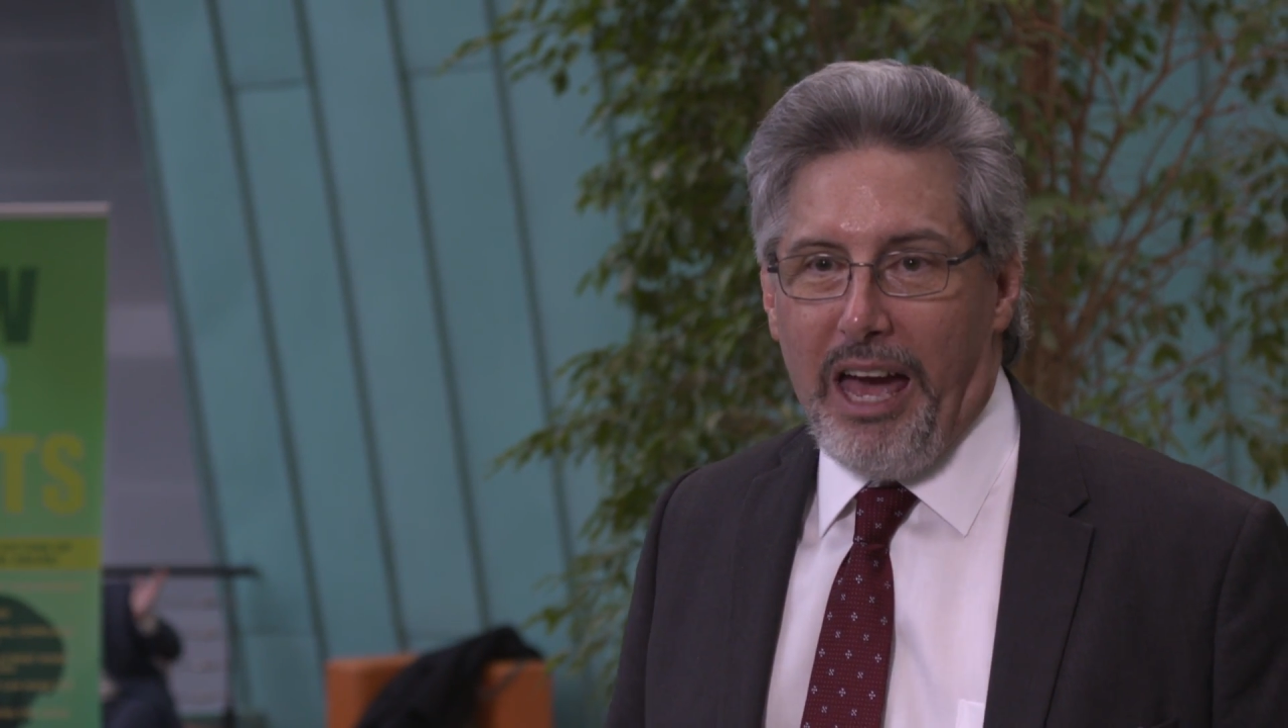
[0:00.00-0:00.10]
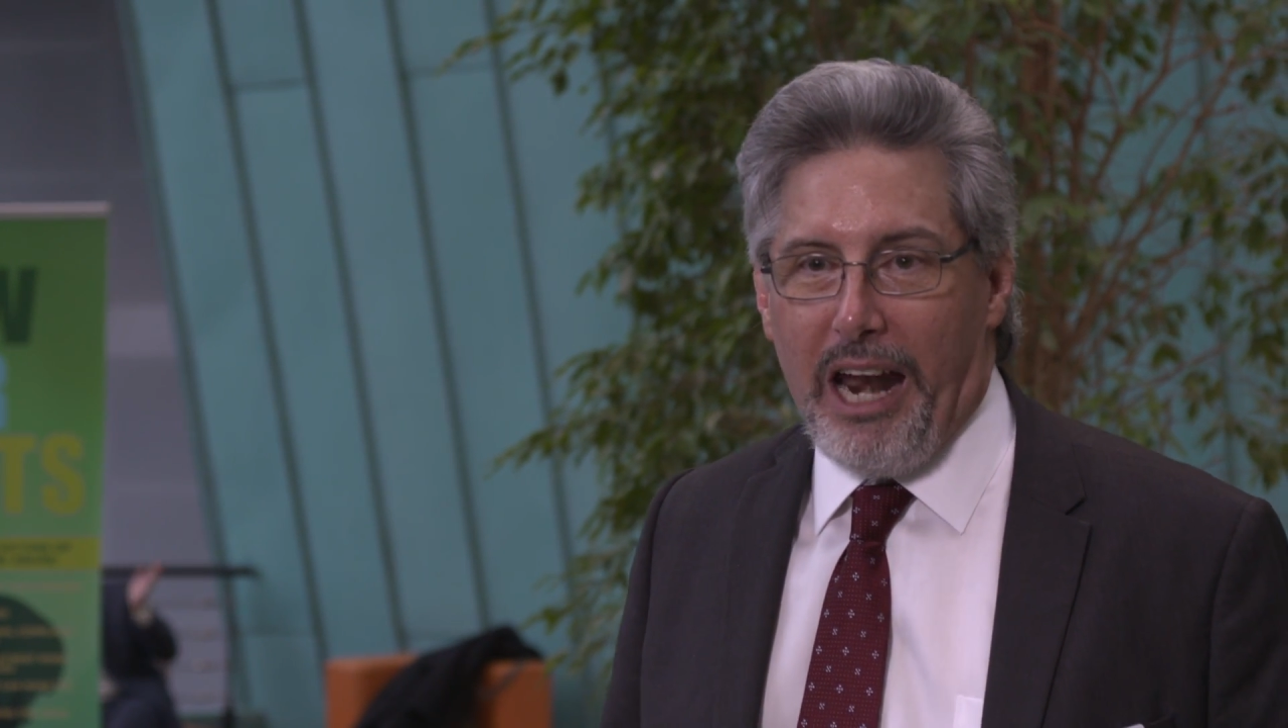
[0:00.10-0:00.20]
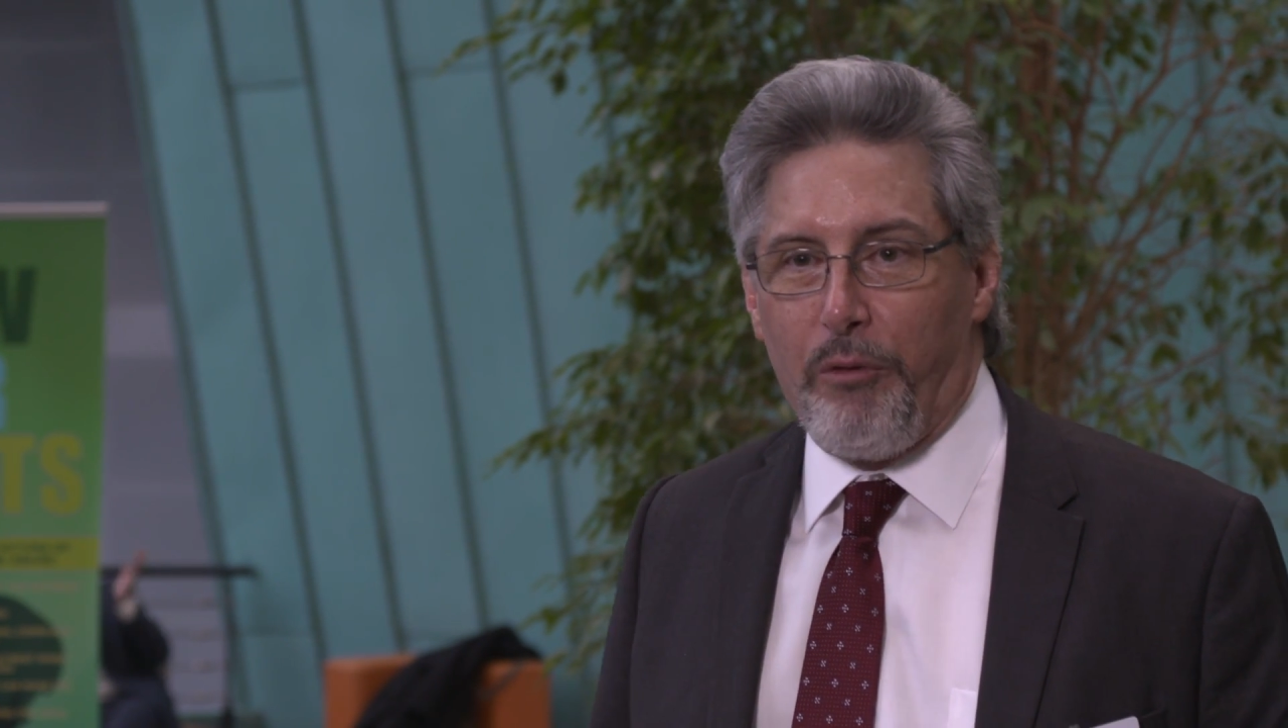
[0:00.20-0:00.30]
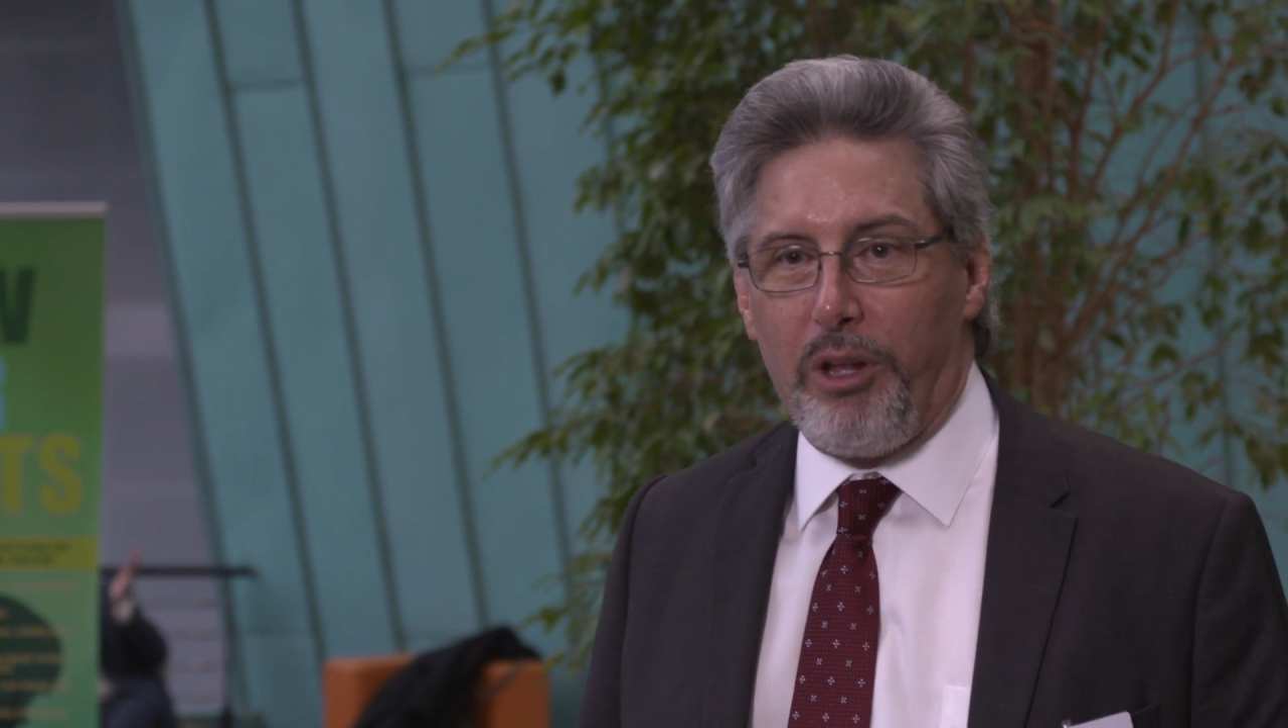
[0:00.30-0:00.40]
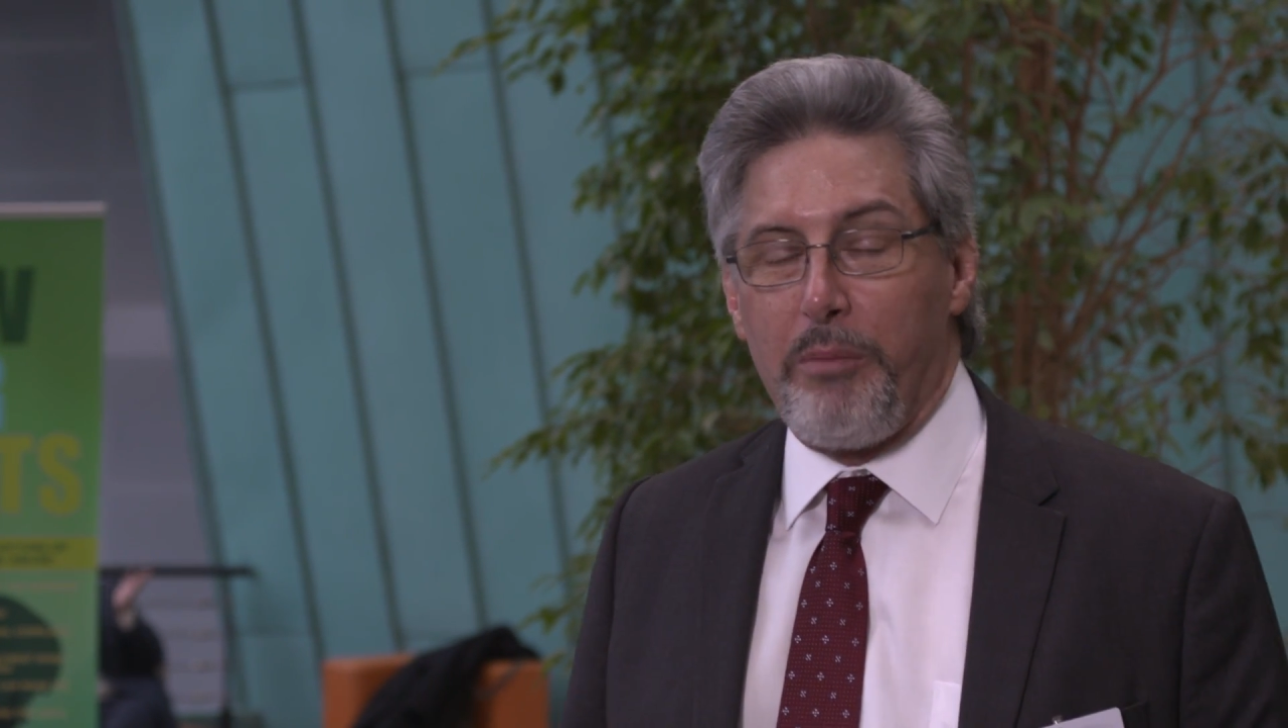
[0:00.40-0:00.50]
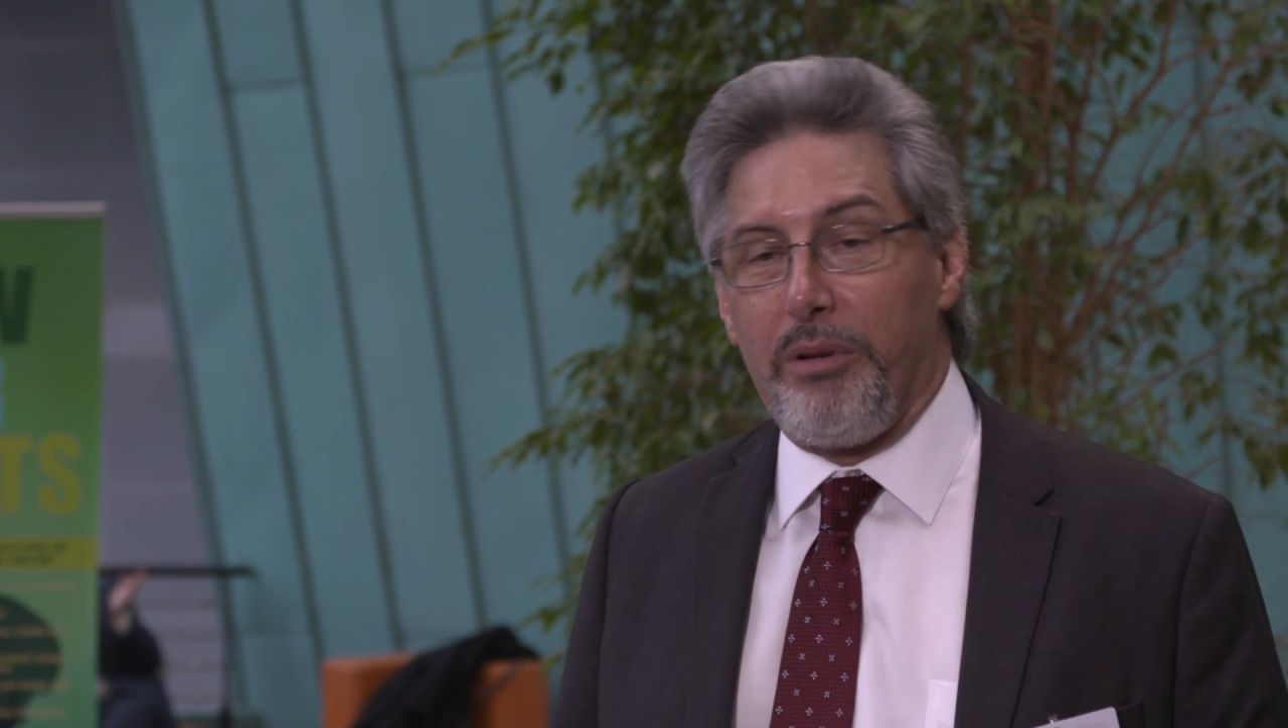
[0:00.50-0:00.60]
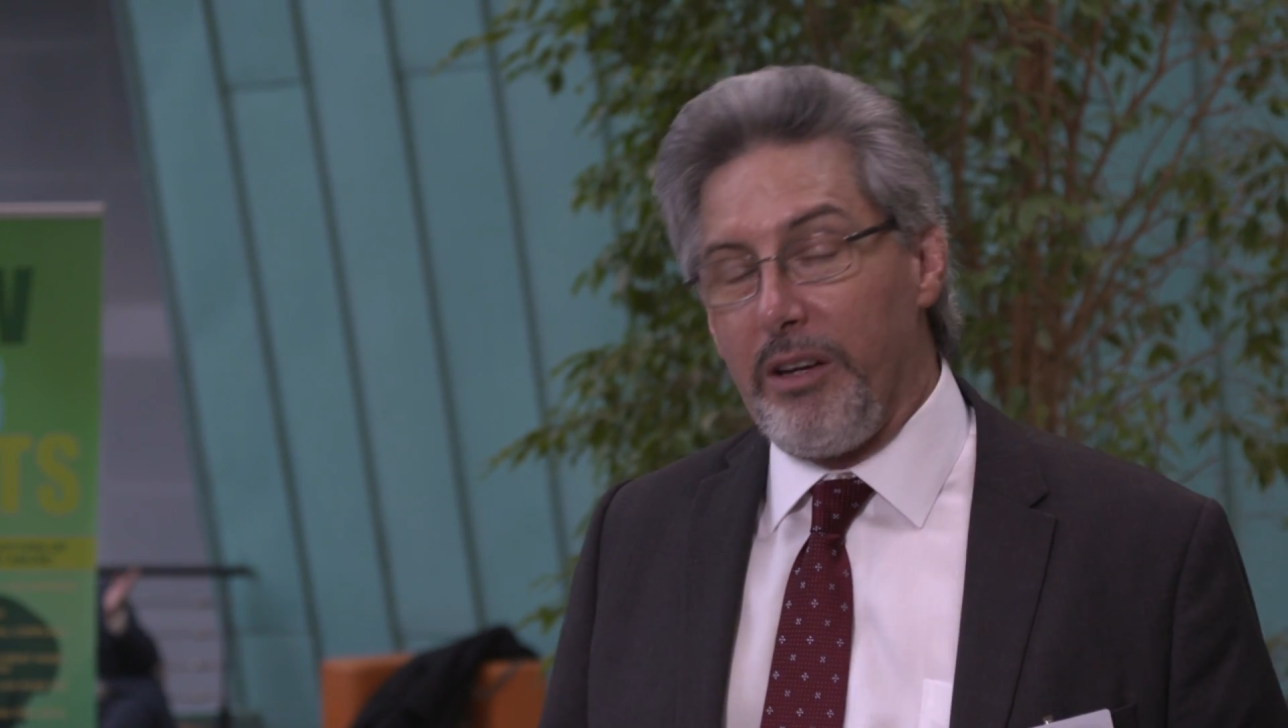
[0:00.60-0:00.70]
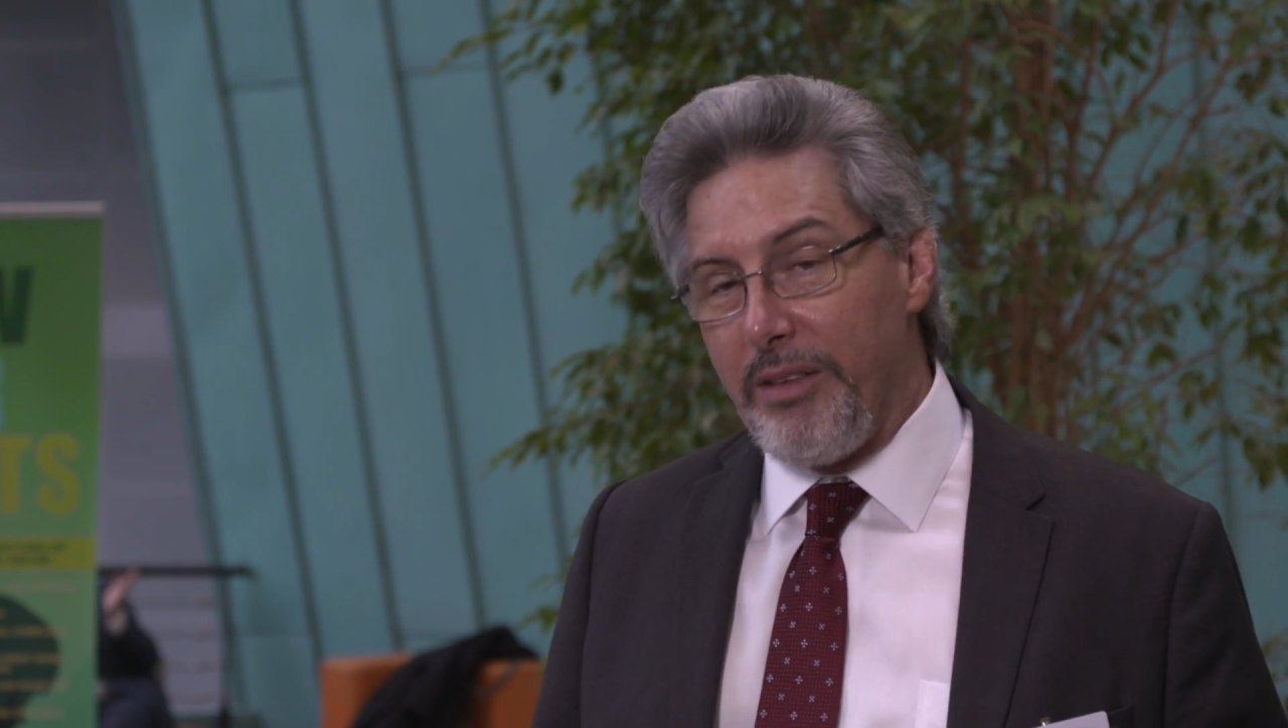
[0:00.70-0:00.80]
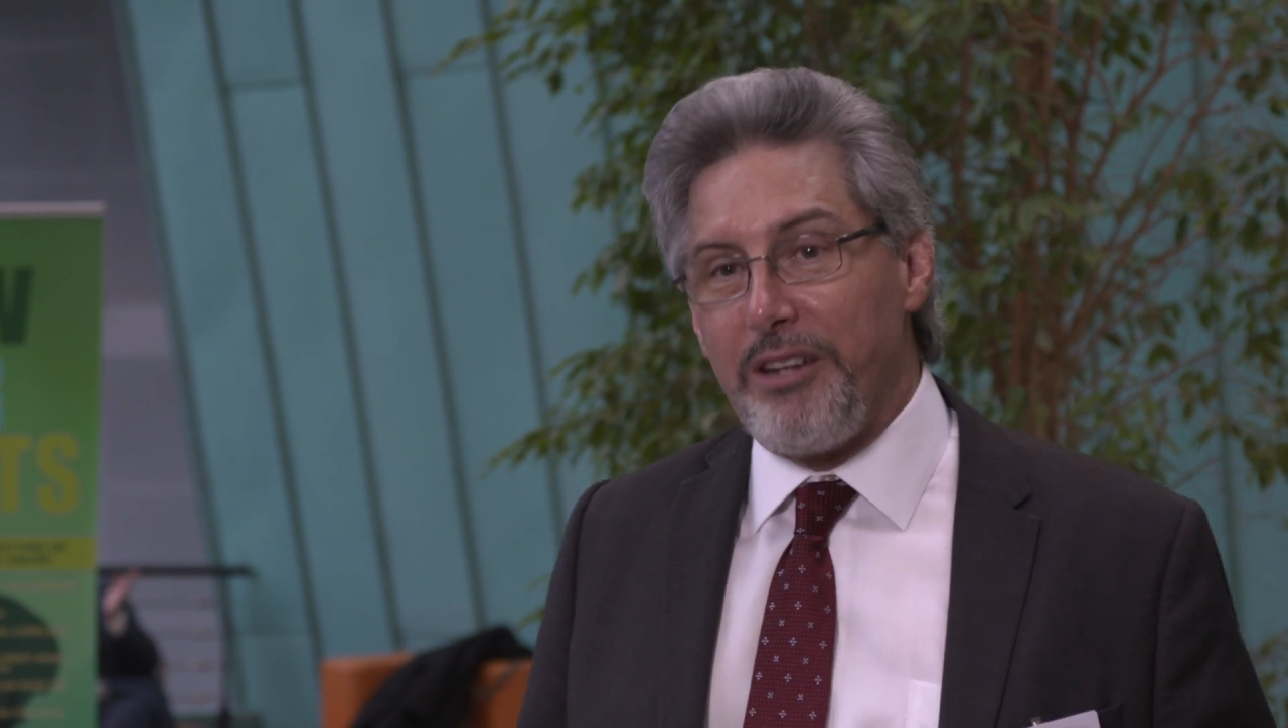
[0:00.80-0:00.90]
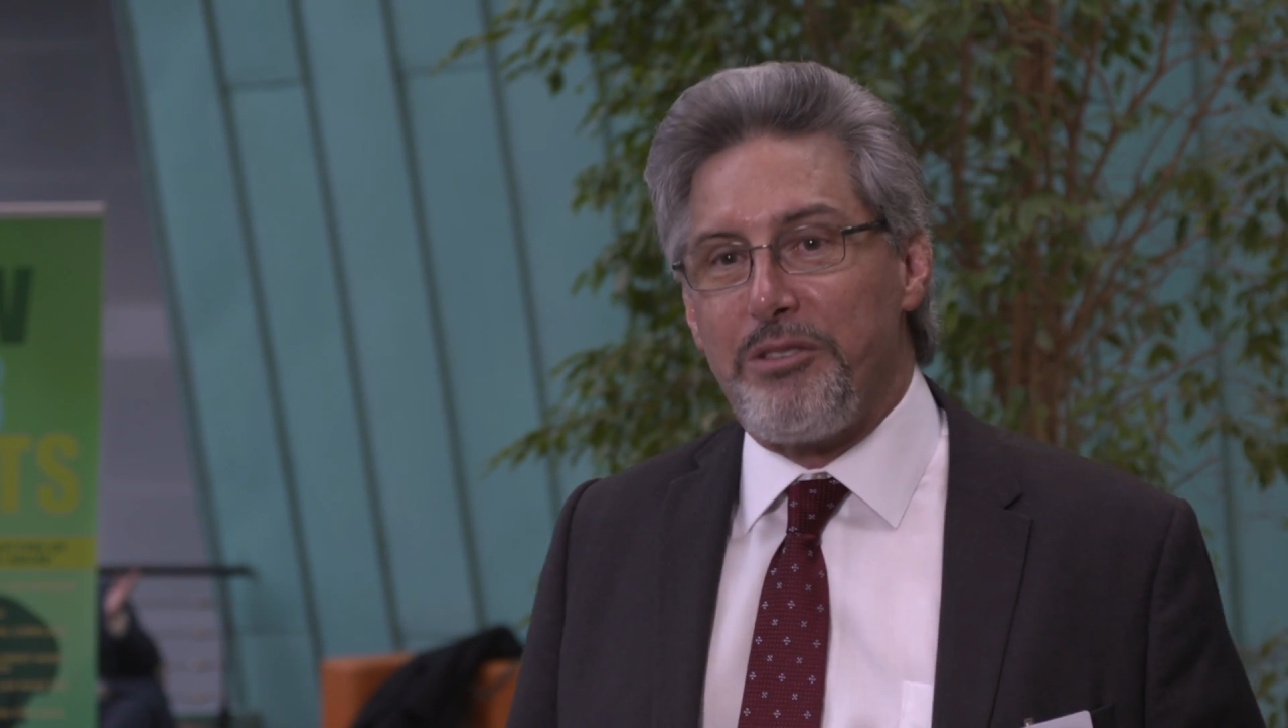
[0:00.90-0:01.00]
and I really
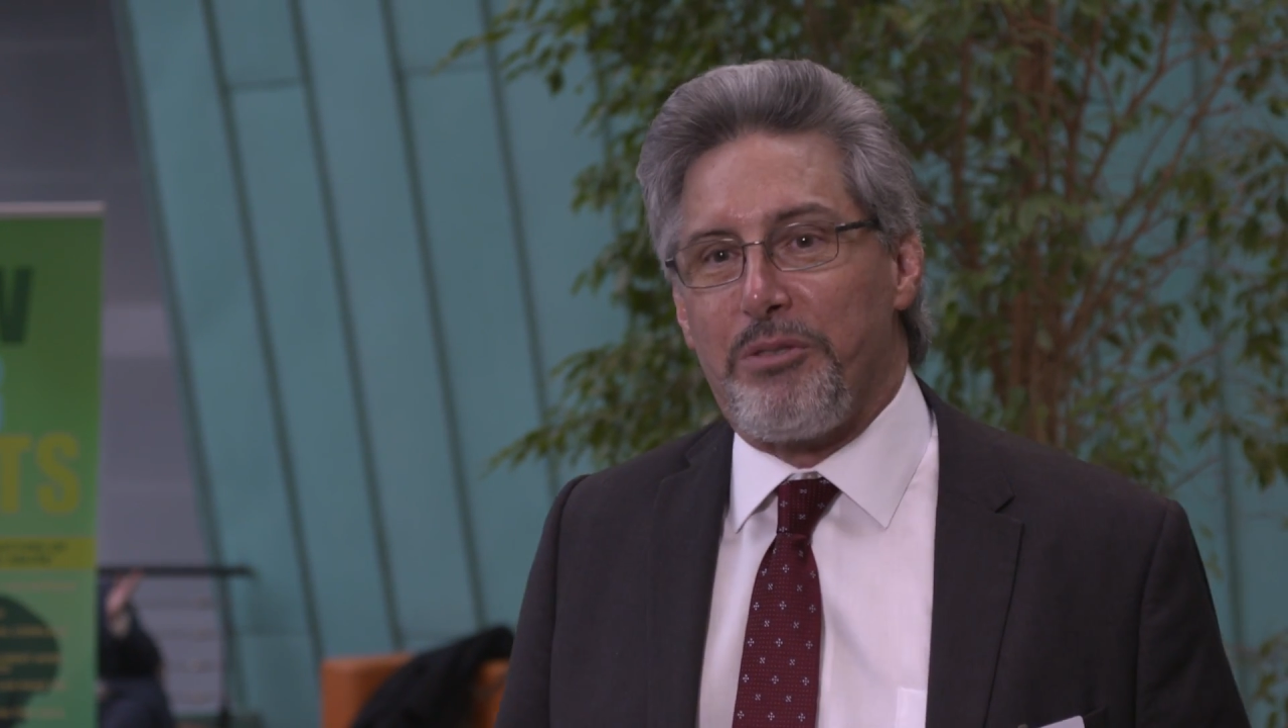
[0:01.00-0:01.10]
believe that's